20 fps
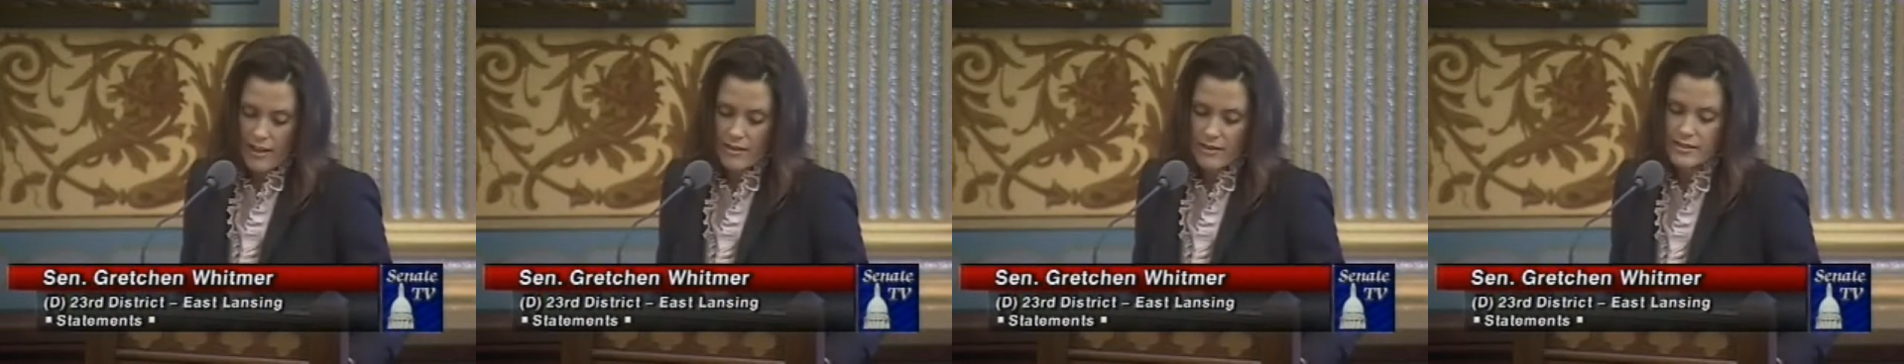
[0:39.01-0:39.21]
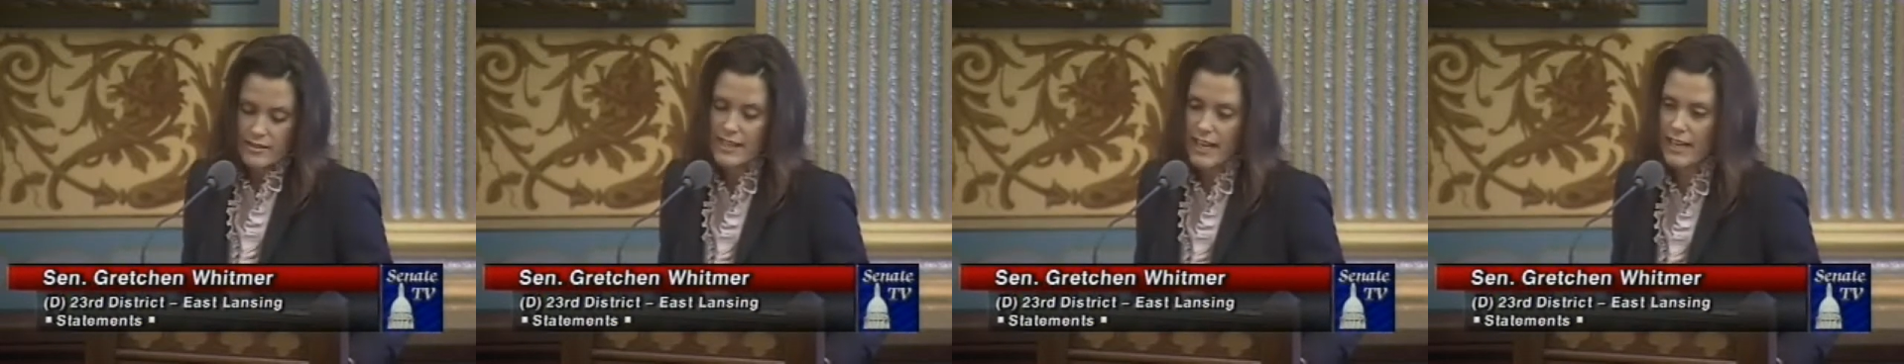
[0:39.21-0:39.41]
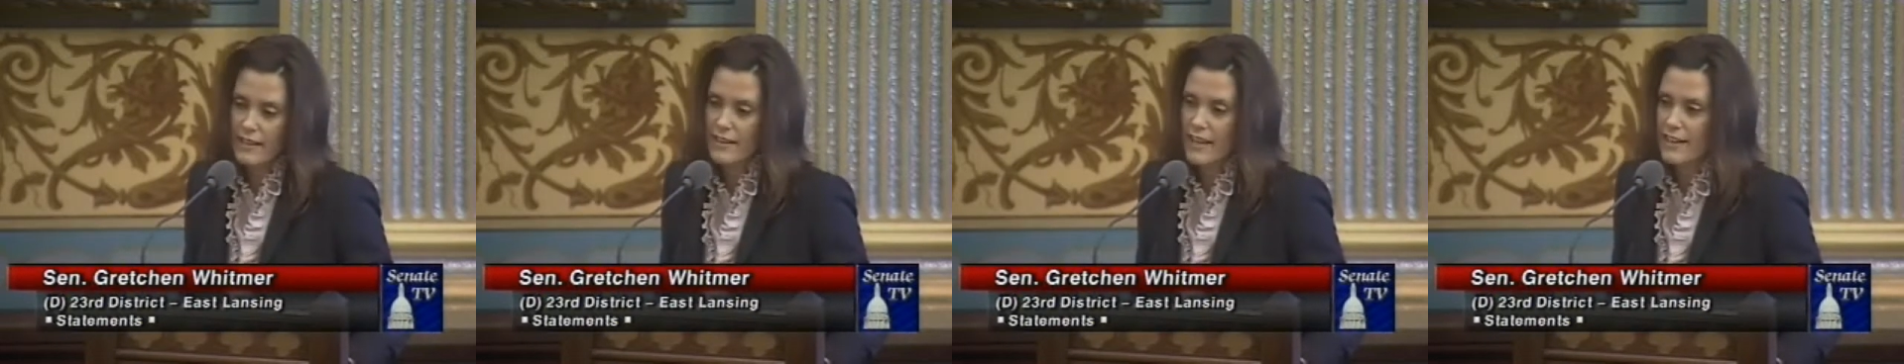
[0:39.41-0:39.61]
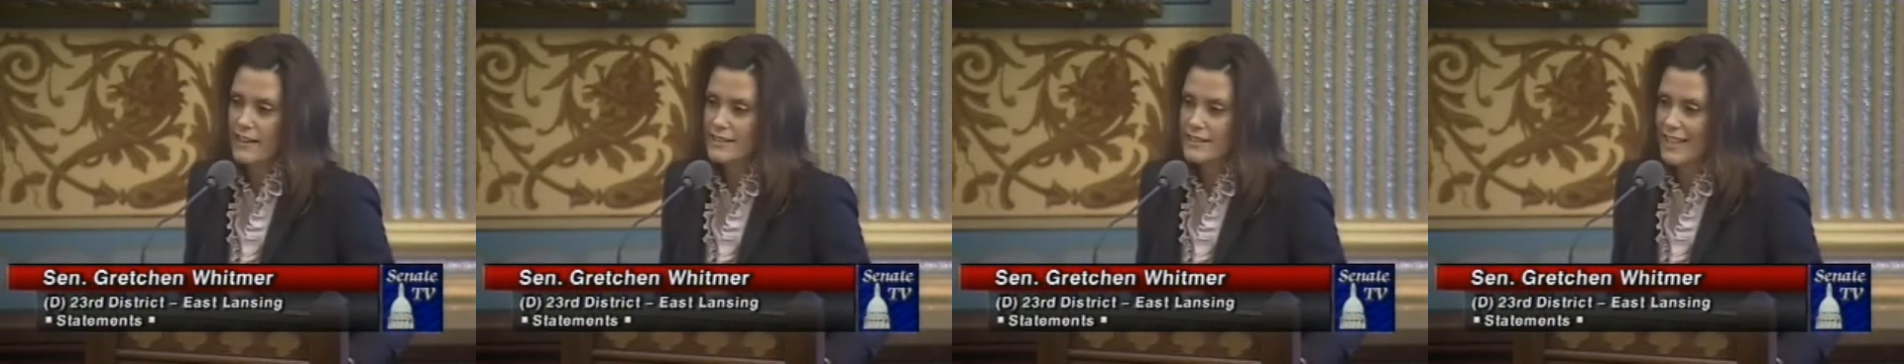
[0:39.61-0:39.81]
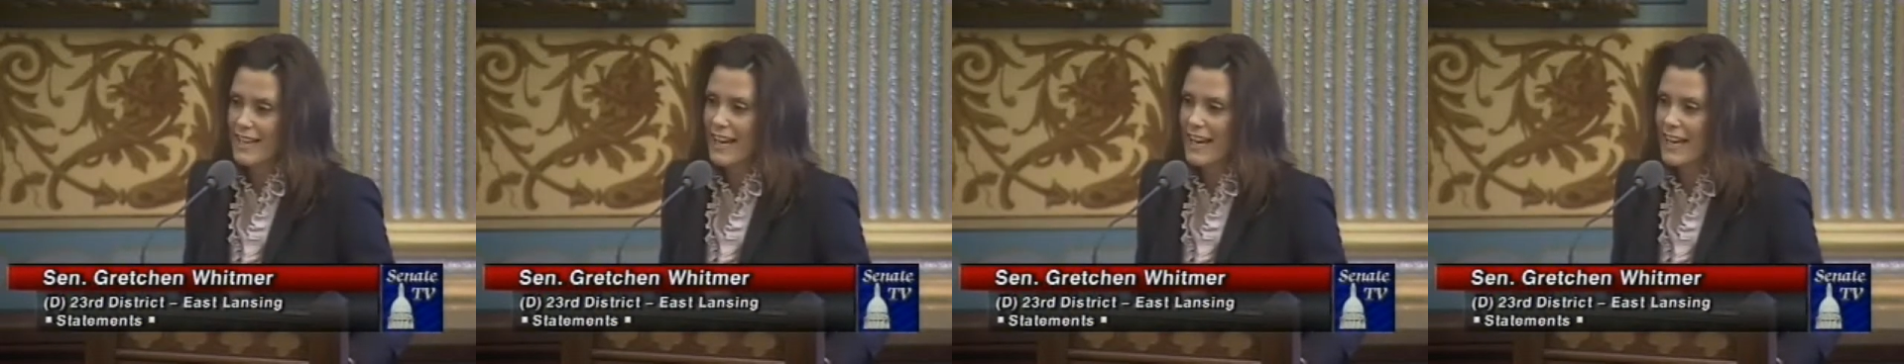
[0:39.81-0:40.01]
saying that
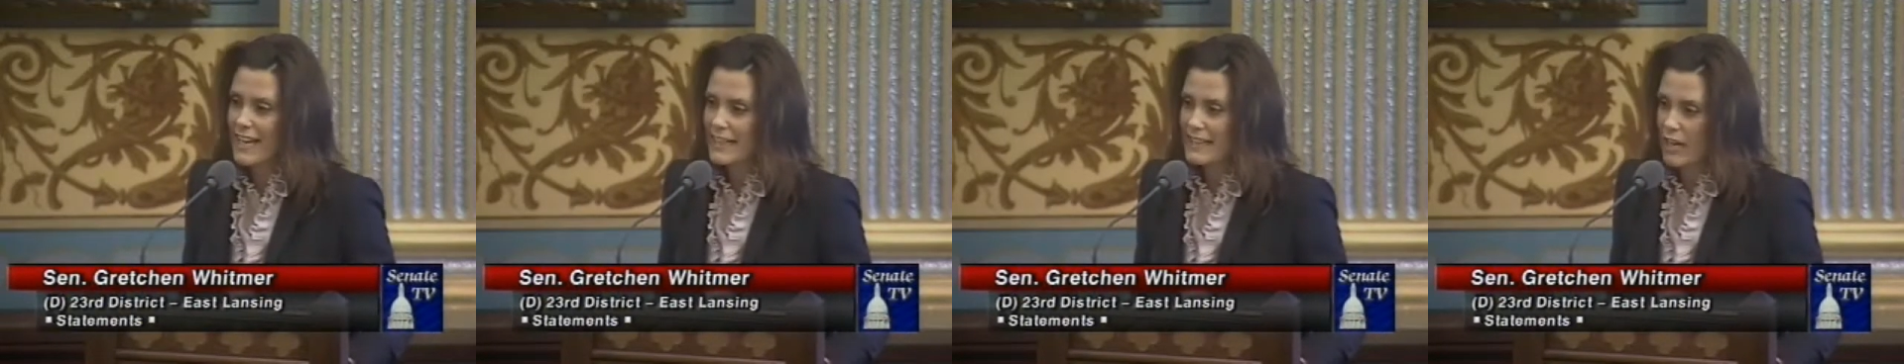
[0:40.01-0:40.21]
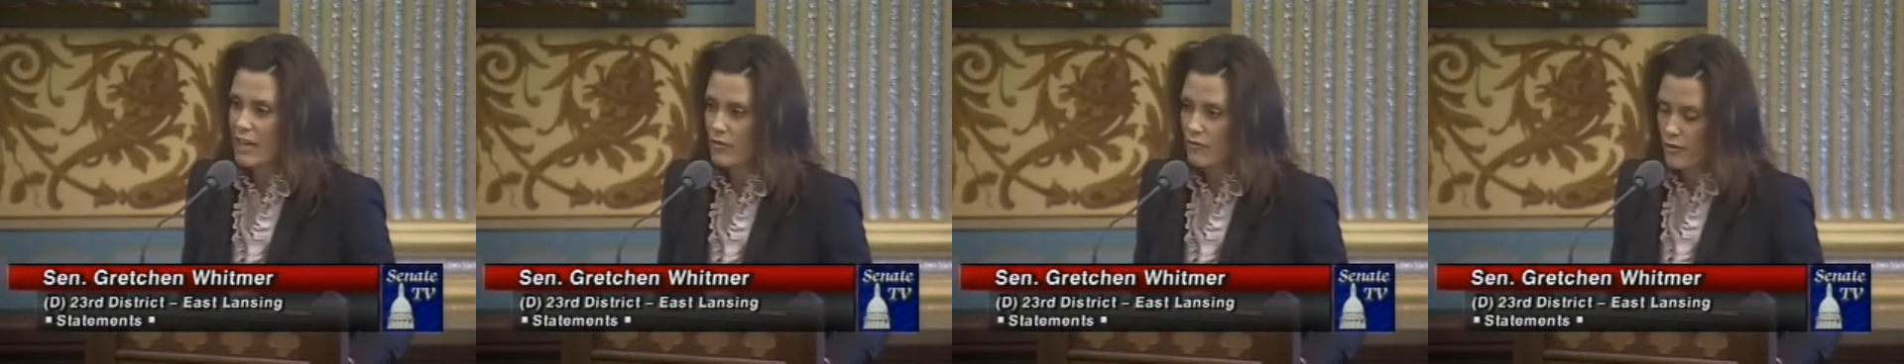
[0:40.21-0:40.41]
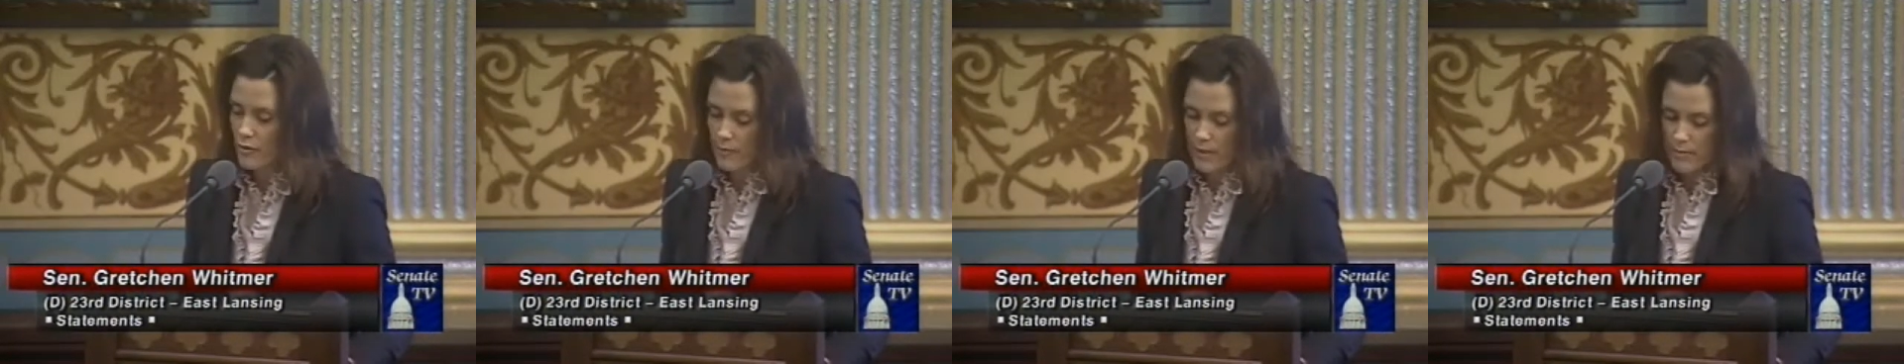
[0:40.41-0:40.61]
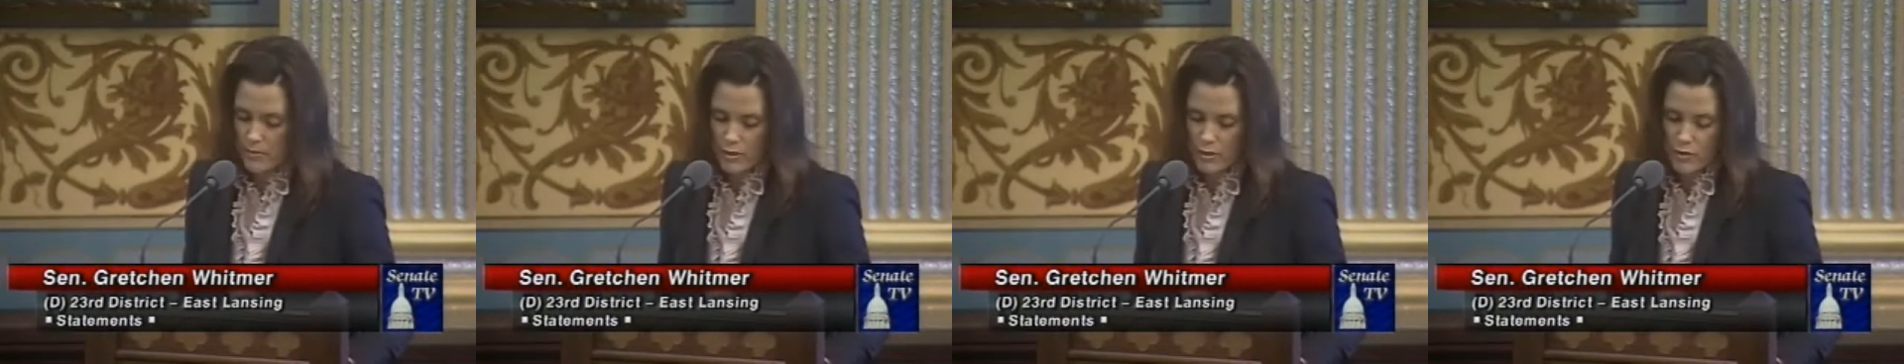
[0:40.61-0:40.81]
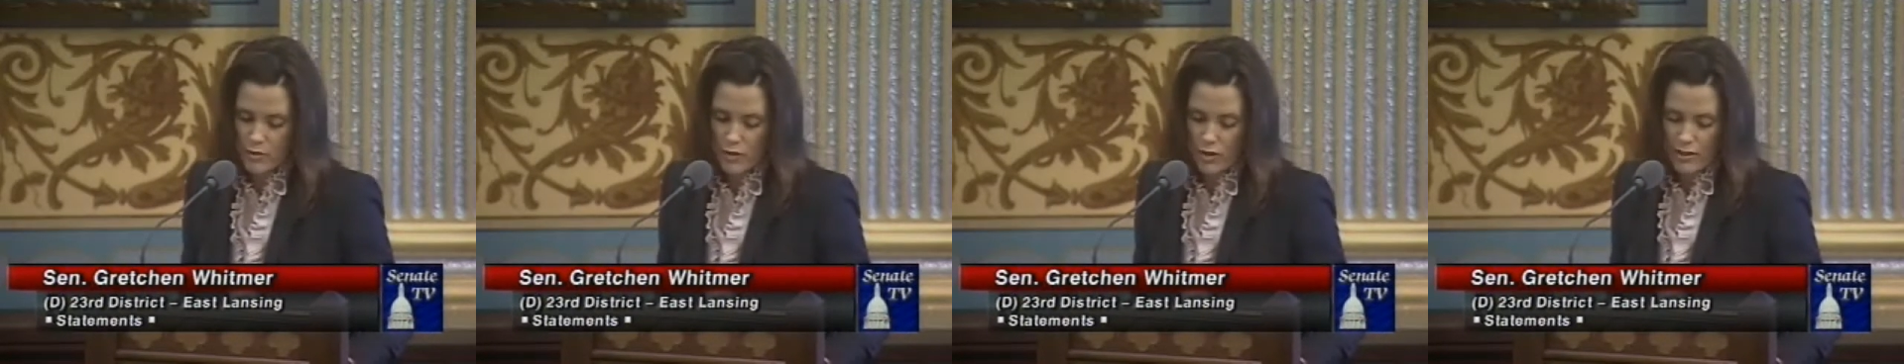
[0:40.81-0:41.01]
it's a handout for
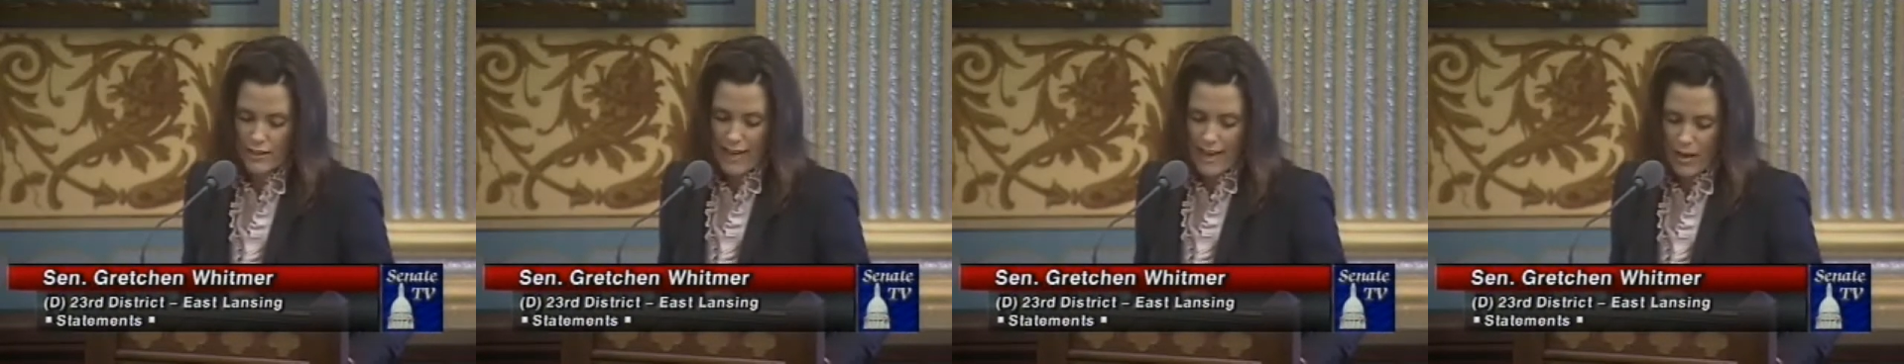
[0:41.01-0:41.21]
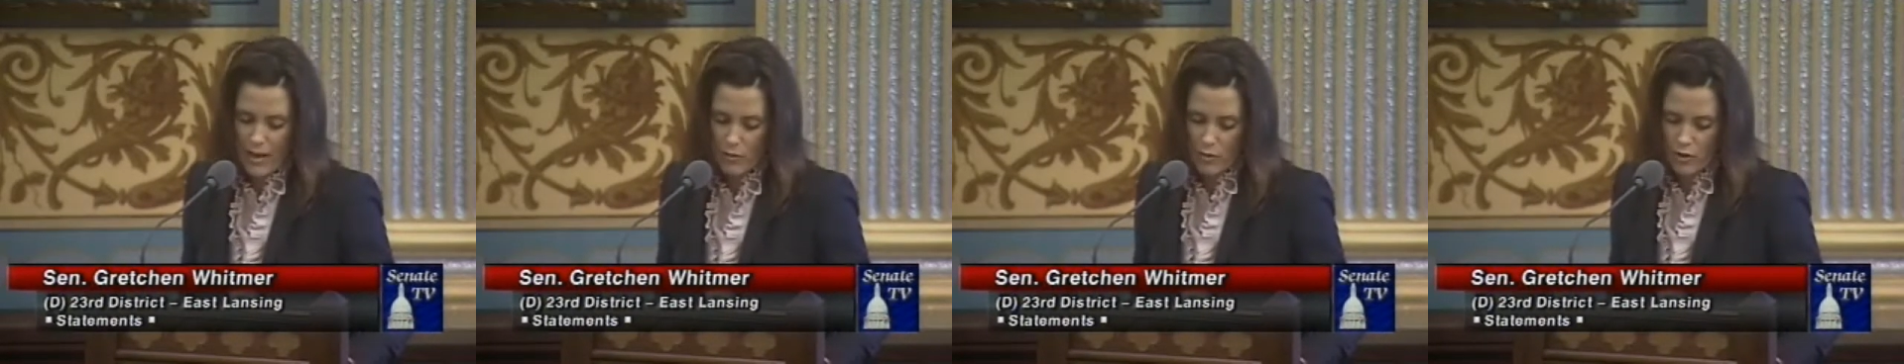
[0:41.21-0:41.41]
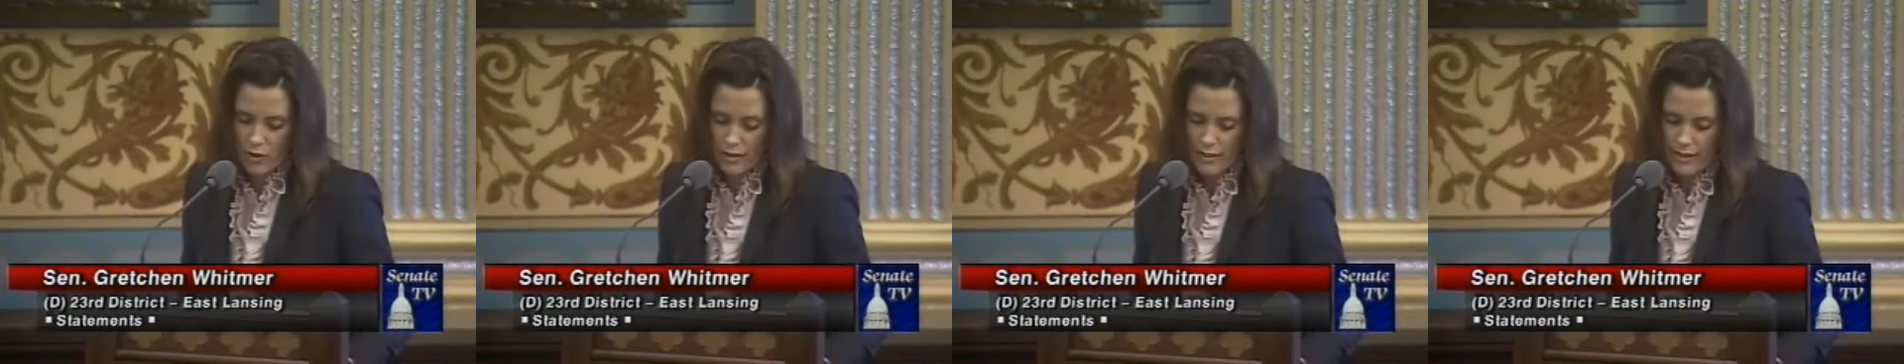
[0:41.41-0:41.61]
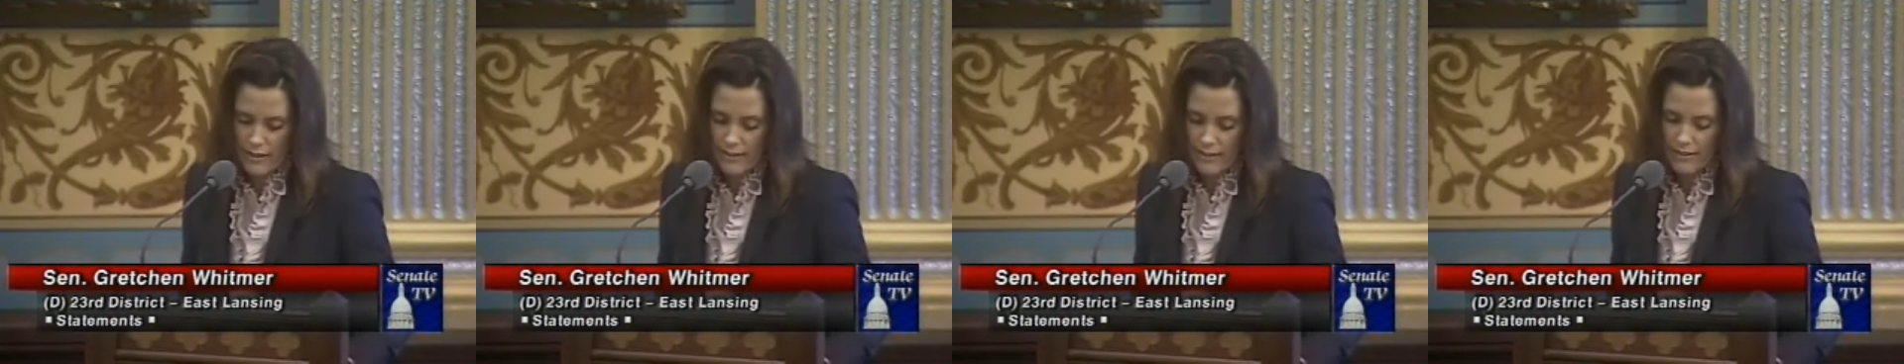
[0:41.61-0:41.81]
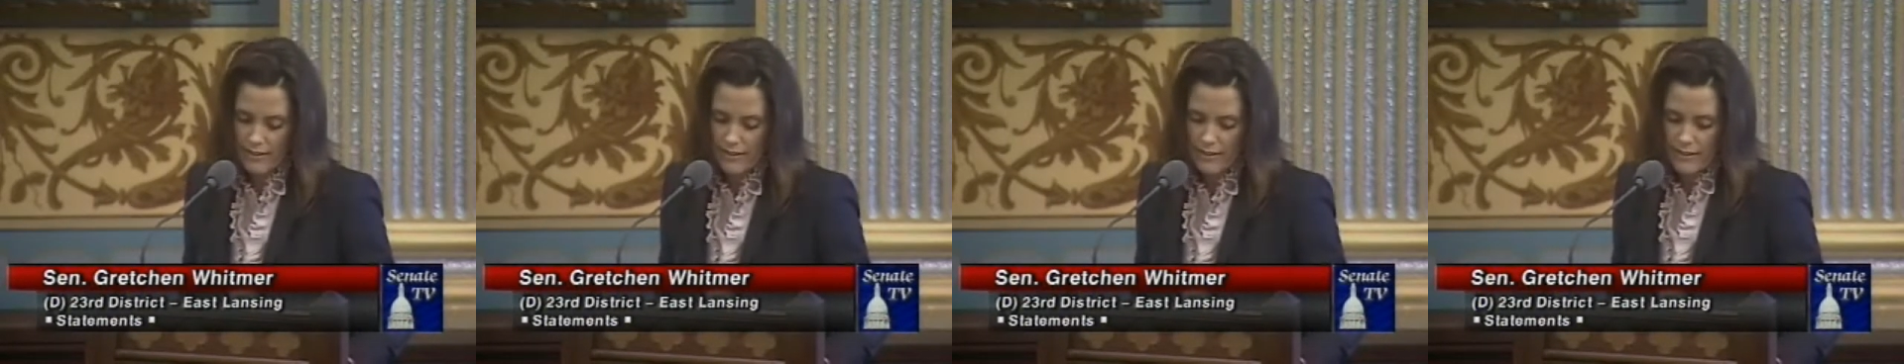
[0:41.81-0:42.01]
people who are not
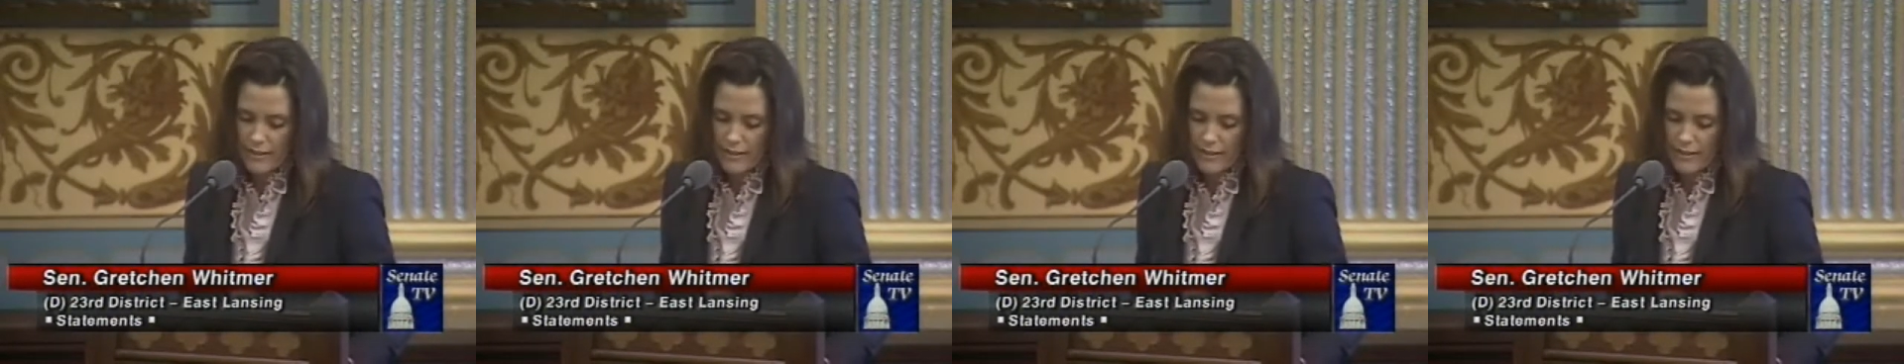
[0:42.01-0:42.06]
working.